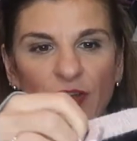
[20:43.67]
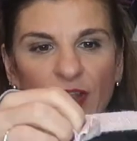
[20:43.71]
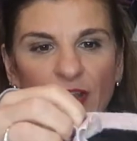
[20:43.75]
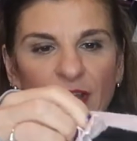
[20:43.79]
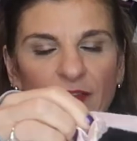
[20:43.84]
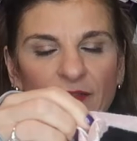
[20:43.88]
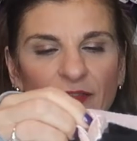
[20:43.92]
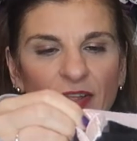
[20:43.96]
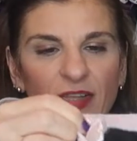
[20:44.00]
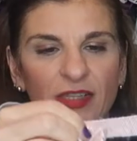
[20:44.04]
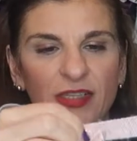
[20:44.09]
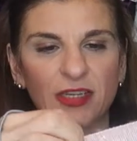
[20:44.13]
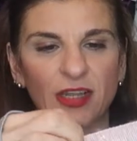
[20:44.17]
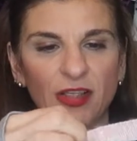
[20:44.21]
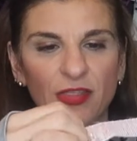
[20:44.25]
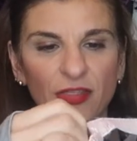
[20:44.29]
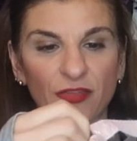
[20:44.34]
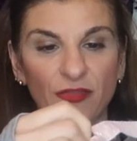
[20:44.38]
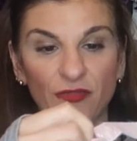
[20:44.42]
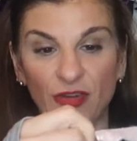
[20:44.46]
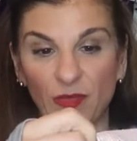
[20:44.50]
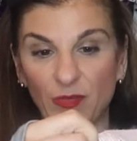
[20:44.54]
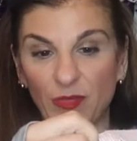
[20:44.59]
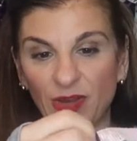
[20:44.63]
Right, I've undone
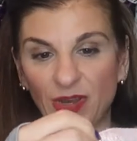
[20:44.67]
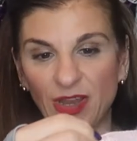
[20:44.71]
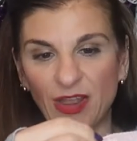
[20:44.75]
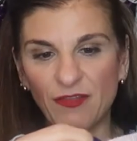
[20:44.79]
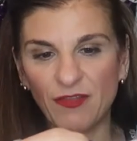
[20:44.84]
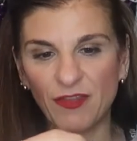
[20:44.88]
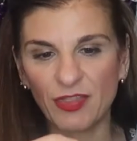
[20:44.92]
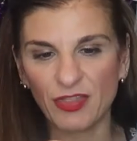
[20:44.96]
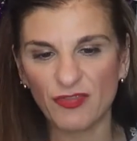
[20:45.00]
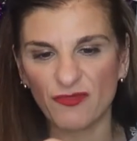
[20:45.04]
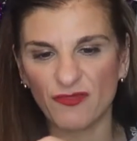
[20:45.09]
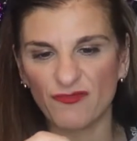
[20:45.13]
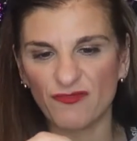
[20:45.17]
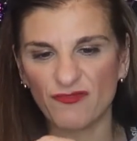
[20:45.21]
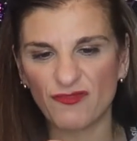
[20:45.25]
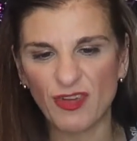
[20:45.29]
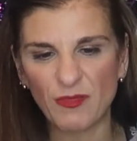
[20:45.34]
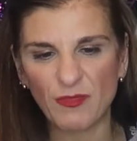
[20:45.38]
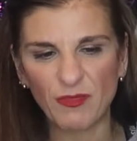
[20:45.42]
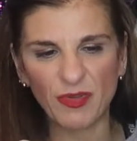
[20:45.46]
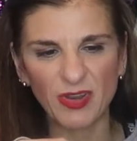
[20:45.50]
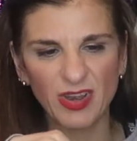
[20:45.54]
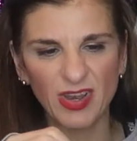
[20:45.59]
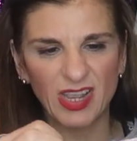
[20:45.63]
the ribbon. Even the
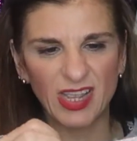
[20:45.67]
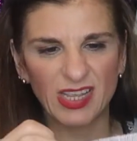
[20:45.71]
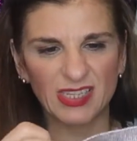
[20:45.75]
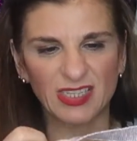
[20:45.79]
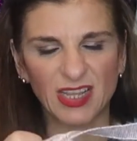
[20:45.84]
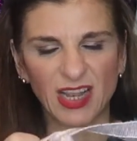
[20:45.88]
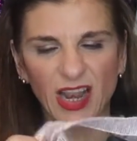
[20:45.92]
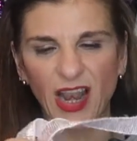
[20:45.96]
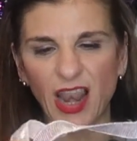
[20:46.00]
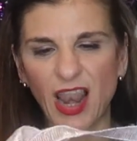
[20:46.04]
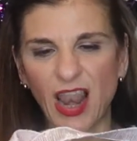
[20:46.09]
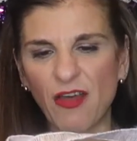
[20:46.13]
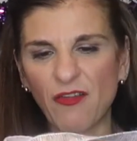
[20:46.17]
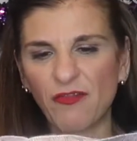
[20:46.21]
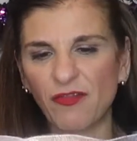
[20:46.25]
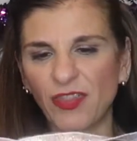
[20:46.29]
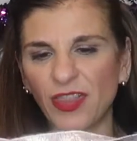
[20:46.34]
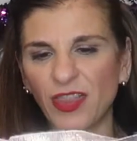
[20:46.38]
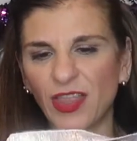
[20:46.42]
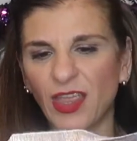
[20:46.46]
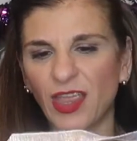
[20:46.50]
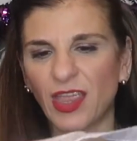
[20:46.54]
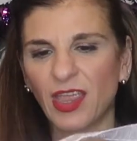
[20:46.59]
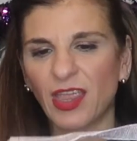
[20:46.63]
ribbon is
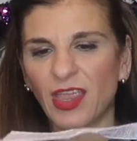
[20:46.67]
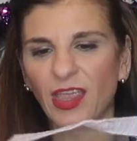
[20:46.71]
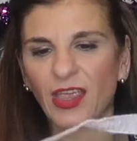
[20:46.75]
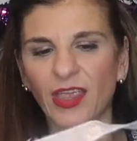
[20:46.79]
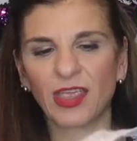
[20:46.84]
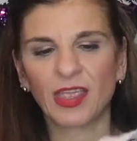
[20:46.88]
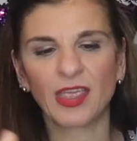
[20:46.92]
lovely.